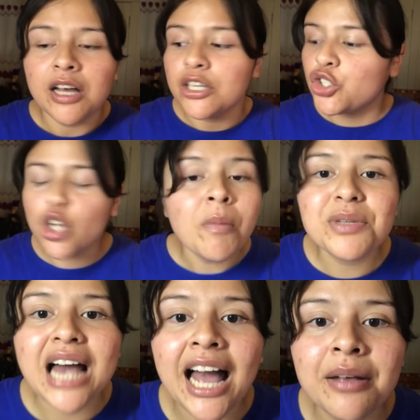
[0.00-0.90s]

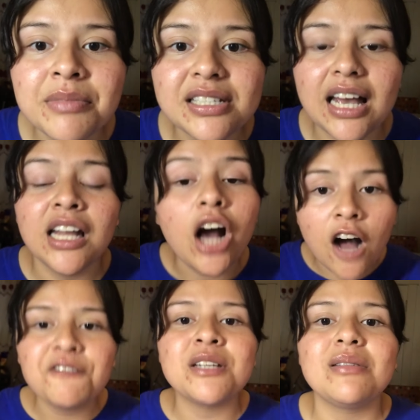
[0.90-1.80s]
sometimes, and
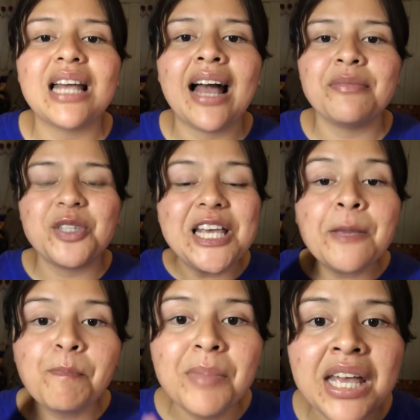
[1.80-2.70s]
oftentimes
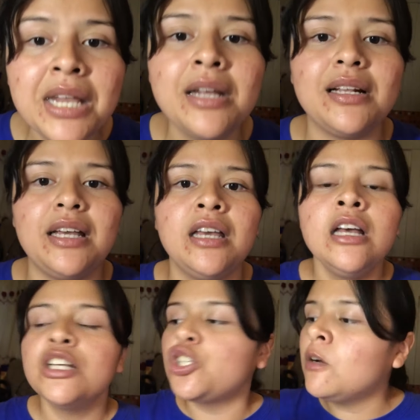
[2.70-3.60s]
immediately,
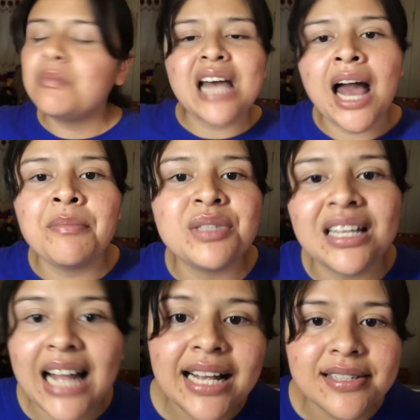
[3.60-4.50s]
sometimes the
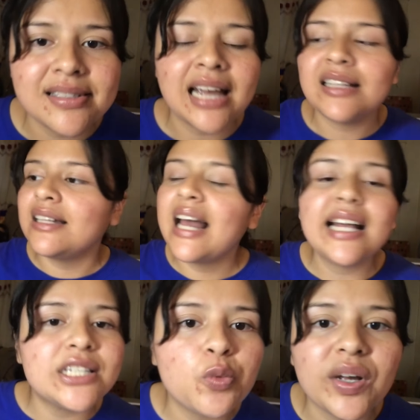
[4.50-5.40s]
next day, the
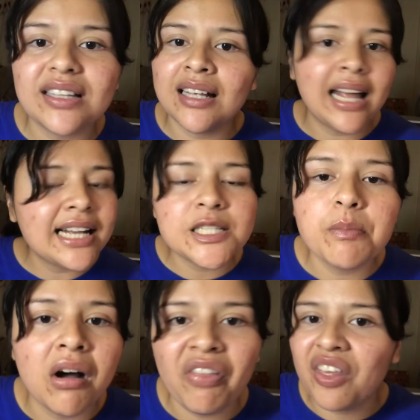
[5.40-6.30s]
next week, the next
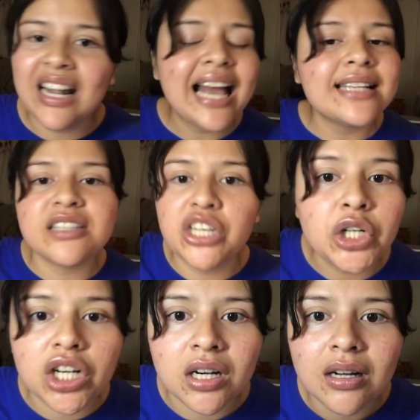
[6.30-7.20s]
month, the next
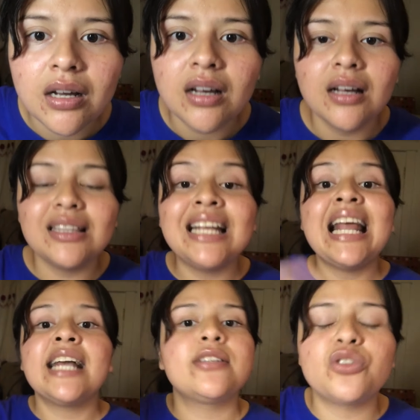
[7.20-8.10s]
year, the
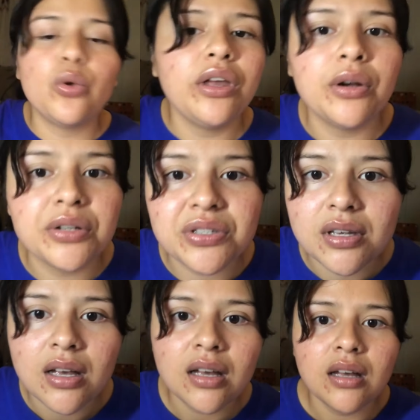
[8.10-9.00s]
next 2 years.
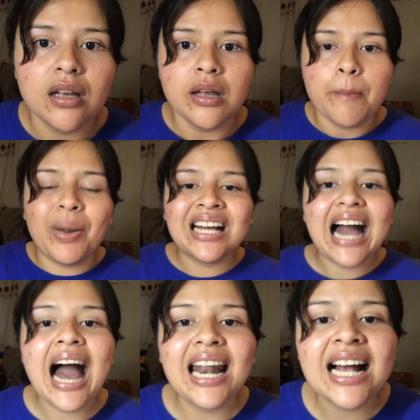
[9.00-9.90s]
But
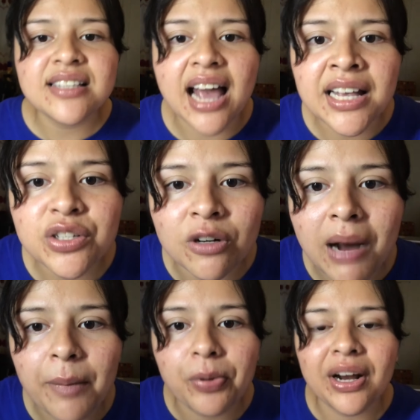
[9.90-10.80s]
God has answered
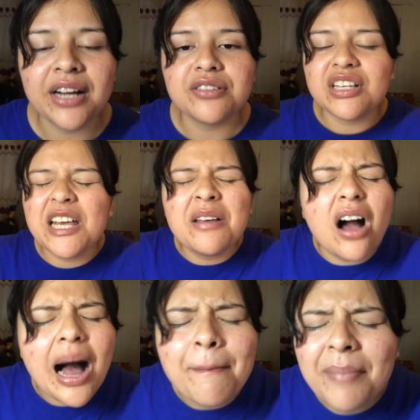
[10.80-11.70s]
my prayers in
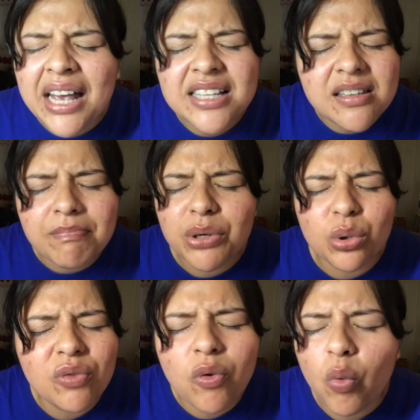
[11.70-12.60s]
amazing,
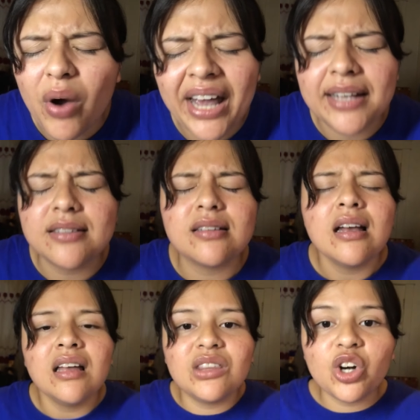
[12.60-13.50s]
beautiful ways
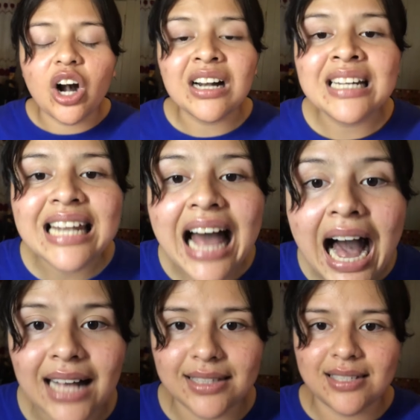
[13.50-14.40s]
that are
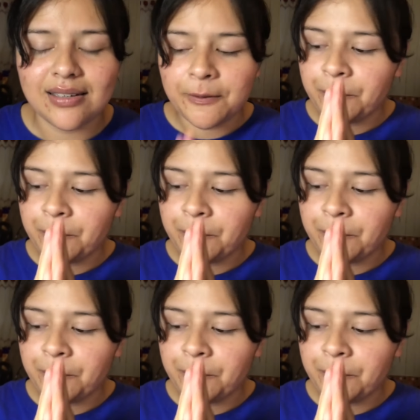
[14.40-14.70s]
not,